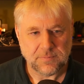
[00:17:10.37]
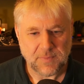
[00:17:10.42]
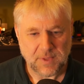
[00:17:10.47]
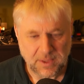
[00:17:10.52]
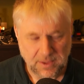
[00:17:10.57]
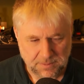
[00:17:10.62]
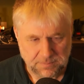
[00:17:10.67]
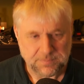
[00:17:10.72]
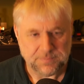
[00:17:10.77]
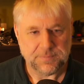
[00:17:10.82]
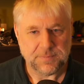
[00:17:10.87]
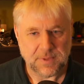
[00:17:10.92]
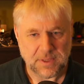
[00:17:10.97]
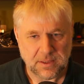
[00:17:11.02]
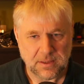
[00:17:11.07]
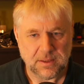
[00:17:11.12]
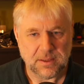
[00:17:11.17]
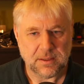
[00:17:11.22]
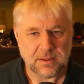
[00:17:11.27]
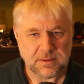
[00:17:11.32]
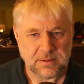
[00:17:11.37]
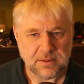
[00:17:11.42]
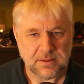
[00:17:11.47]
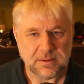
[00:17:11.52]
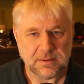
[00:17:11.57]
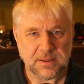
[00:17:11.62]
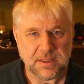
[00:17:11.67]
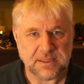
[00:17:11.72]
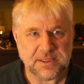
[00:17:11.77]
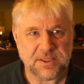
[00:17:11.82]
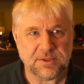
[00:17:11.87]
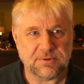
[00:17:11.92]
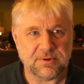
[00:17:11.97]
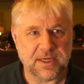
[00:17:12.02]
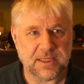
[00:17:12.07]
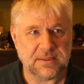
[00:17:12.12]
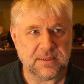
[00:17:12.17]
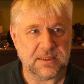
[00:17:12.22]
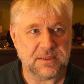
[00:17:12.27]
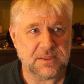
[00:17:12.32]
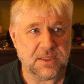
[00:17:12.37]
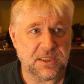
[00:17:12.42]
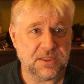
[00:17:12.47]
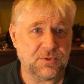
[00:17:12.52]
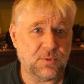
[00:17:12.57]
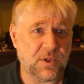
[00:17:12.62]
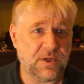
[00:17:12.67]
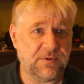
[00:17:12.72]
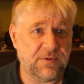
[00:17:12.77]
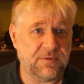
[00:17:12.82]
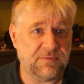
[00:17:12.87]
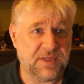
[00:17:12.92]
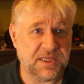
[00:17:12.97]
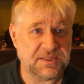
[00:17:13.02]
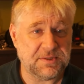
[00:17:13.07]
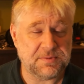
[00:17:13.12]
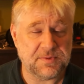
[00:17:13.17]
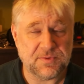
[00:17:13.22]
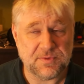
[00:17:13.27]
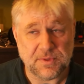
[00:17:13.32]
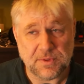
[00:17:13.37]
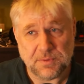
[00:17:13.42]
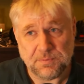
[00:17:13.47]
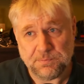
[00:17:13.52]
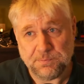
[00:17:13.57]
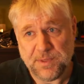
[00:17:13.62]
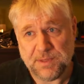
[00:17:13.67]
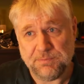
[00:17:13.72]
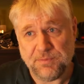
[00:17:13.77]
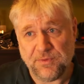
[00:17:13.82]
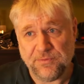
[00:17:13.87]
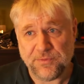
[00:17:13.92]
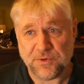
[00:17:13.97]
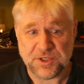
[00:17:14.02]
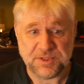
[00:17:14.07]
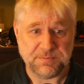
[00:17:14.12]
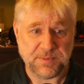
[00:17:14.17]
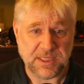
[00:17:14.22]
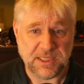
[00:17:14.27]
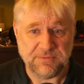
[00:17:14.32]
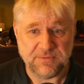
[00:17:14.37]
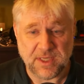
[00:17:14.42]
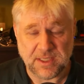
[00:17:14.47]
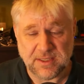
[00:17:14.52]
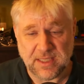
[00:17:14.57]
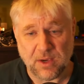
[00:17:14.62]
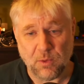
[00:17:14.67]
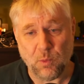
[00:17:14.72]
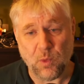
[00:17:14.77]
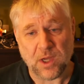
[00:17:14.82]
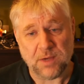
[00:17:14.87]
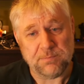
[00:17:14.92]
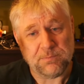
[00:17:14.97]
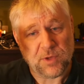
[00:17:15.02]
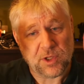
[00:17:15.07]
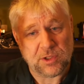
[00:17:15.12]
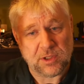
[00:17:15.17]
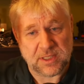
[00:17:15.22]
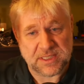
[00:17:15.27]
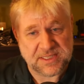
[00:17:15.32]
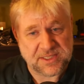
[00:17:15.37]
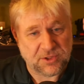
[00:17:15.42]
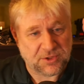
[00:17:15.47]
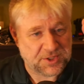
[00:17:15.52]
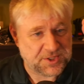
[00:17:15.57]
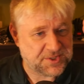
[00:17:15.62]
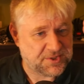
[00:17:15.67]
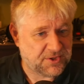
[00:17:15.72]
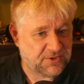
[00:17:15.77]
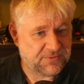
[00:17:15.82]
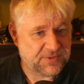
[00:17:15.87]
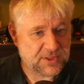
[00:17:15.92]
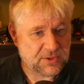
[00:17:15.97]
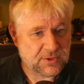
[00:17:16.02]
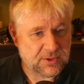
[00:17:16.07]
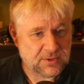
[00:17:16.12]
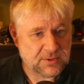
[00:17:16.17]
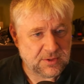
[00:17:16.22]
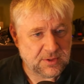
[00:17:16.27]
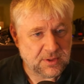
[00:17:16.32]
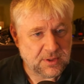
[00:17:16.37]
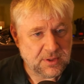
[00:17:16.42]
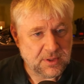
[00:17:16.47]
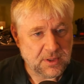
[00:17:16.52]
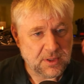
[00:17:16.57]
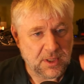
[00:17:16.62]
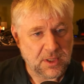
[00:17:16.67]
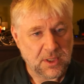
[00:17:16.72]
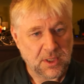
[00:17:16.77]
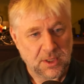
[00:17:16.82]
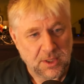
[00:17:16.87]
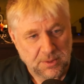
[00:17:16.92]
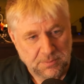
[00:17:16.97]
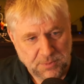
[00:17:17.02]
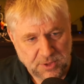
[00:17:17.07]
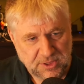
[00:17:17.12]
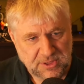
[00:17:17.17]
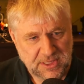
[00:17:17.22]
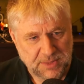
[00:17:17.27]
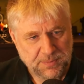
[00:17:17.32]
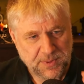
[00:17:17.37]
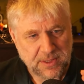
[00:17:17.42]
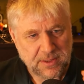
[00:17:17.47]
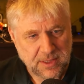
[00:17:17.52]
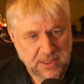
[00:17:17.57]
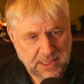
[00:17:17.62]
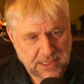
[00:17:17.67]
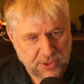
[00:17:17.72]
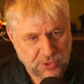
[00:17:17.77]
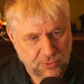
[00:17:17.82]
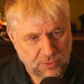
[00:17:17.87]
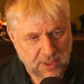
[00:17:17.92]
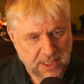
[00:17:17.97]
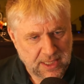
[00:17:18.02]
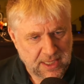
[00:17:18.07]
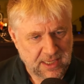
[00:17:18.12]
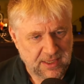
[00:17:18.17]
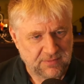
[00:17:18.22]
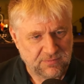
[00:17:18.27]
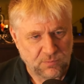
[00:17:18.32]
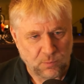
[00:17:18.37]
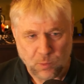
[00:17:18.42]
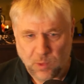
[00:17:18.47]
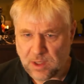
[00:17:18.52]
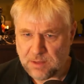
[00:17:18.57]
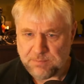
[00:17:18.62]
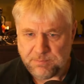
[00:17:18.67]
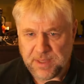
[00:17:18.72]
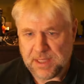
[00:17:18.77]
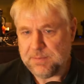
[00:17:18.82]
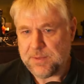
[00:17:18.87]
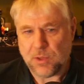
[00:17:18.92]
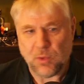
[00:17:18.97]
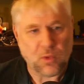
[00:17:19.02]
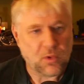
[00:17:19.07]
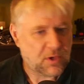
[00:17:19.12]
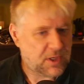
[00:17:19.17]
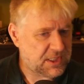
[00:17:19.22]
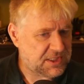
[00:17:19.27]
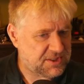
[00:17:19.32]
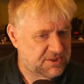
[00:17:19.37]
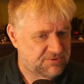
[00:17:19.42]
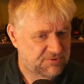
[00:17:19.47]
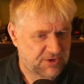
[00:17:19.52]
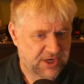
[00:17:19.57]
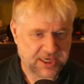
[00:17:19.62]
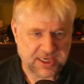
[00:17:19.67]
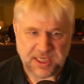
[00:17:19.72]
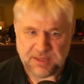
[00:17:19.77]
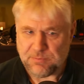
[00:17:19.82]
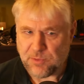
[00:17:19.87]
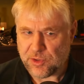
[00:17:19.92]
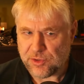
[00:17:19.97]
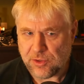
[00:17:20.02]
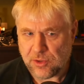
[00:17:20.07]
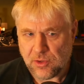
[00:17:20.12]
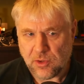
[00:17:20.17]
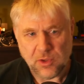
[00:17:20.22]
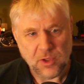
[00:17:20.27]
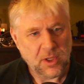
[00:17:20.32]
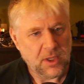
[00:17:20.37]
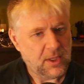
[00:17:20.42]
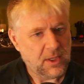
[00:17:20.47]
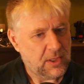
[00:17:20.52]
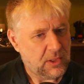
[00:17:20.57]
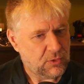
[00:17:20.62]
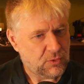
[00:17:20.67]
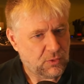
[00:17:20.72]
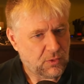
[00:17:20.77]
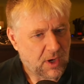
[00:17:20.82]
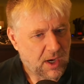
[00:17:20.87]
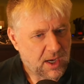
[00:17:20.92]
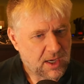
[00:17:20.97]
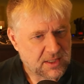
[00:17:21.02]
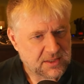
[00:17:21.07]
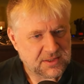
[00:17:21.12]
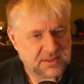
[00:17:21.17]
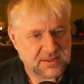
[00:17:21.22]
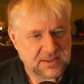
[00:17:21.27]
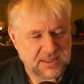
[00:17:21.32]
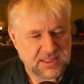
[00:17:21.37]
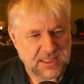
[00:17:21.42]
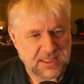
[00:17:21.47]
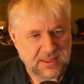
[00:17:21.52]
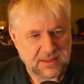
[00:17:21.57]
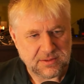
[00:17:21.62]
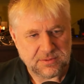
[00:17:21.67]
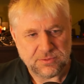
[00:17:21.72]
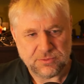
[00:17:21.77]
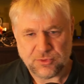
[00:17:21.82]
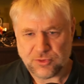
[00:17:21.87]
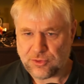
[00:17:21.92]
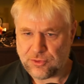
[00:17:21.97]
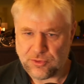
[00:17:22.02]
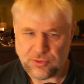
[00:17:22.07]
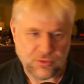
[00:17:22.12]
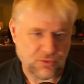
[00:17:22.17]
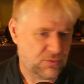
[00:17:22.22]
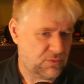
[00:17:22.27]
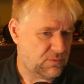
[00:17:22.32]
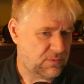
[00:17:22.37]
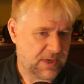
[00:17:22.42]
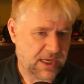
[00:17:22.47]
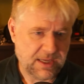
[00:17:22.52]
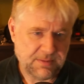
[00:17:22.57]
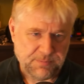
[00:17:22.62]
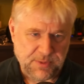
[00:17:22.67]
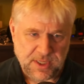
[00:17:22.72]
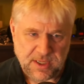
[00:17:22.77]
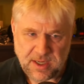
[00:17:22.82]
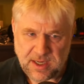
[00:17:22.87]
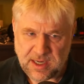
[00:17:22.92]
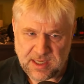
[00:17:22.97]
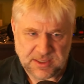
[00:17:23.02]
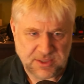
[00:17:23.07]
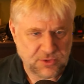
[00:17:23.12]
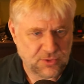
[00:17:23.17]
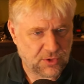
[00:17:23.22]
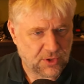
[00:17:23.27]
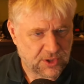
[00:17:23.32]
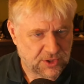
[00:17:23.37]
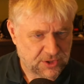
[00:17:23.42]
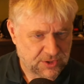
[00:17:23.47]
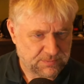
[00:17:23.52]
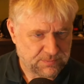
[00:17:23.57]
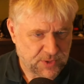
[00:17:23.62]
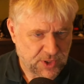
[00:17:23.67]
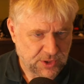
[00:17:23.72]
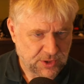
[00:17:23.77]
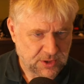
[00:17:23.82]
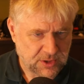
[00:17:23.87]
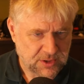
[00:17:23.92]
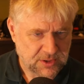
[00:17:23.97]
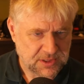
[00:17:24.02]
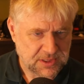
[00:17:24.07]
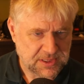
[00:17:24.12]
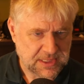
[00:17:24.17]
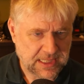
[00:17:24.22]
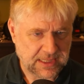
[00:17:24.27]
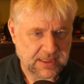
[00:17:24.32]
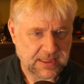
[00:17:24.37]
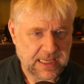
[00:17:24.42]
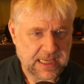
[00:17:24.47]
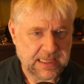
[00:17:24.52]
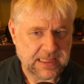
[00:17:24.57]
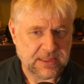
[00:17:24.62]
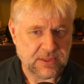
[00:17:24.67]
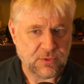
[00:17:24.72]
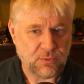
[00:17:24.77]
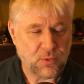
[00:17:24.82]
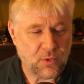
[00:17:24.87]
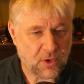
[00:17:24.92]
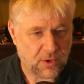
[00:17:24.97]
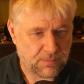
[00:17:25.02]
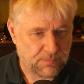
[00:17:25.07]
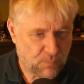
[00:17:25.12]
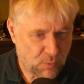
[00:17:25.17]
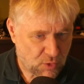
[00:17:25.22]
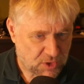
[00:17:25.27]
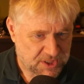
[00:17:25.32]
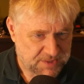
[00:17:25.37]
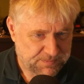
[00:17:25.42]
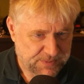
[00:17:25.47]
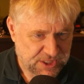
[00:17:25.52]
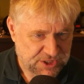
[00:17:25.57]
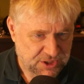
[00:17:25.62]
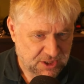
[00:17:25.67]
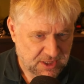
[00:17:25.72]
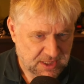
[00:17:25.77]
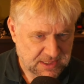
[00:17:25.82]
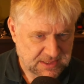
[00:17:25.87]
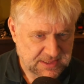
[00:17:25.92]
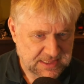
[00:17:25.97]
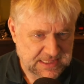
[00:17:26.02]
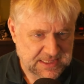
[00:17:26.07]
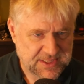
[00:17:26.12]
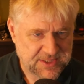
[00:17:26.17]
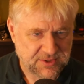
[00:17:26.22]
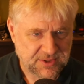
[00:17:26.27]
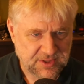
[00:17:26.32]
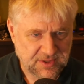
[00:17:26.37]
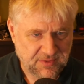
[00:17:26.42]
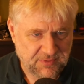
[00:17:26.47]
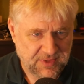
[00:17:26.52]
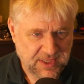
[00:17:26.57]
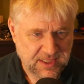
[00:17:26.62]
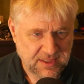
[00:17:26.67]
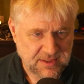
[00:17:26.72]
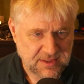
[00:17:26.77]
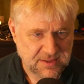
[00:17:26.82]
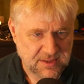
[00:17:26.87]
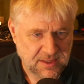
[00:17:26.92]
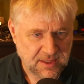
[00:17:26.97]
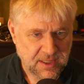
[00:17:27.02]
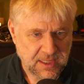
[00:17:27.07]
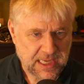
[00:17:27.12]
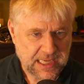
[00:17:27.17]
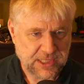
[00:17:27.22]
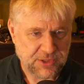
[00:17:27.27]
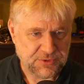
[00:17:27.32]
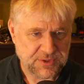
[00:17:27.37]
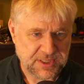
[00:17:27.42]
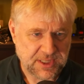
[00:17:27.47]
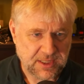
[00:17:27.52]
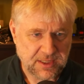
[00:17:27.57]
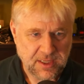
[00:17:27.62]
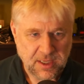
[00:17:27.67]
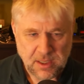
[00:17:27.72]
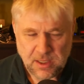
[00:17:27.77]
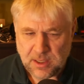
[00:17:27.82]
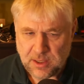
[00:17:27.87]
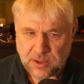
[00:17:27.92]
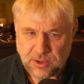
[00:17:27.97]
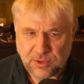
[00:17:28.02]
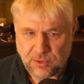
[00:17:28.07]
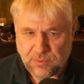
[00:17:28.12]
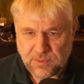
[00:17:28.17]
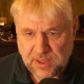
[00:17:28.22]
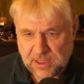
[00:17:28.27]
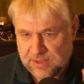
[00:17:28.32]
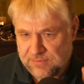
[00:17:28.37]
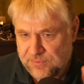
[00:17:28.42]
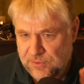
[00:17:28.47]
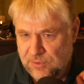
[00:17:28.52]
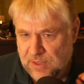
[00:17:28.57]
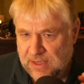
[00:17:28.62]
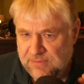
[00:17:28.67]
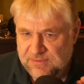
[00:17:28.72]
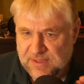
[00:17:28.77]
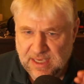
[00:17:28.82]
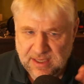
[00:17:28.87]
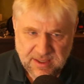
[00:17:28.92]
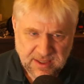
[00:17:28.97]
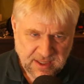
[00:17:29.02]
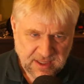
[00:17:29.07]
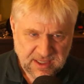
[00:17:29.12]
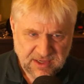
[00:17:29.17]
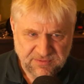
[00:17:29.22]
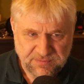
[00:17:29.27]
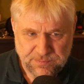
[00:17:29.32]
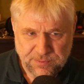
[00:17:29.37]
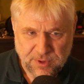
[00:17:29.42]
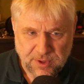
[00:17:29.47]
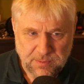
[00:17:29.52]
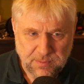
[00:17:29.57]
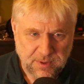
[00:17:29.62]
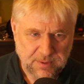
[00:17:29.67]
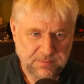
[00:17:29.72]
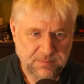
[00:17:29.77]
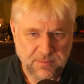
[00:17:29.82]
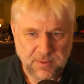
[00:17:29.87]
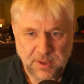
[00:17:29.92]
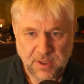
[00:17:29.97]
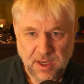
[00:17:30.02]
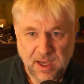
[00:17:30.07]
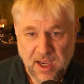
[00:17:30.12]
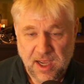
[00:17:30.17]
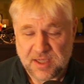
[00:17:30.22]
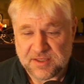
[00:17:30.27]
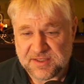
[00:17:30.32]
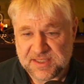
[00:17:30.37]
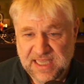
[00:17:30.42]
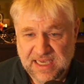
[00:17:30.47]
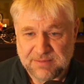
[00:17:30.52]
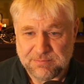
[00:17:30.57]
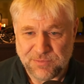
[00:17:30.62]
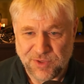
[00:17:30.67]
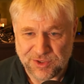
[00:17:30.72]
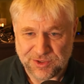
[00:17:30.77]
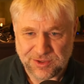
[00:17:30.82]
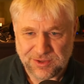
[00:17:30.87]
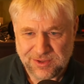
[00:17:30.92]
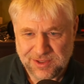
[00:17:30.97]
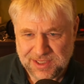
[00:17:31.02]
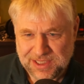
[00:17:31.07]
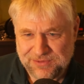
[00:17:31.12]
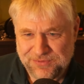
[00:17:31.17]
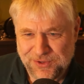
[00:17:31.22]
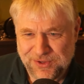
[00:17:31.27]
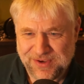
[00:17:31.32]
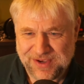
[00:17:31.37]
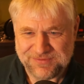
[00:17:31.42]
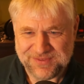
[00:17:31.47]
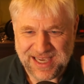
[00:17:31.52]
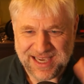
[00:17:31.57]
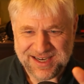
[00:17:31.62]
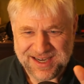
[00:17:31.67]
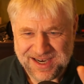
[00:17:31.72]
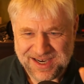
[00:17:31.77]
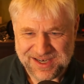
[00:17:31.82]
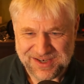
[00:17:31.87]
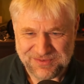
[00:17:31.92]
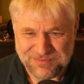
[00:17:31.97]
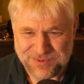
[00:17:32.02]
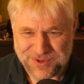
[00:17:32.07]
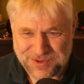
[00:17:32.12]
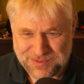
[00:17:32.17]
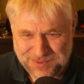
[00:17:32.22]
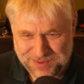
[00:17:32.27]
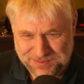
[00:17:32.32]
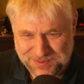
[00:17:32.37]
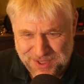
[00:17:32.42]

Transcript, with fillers: Yeah, that's correct. It's, it's one of the things people first believe like that one model is going to solve it all. But typically you have one maybe orchestrating model who asks it through APIs to other models and, and who are more specialized in certain things. And you say, you know, if you have that kind of problem, ask that model. If you have that kind of problem,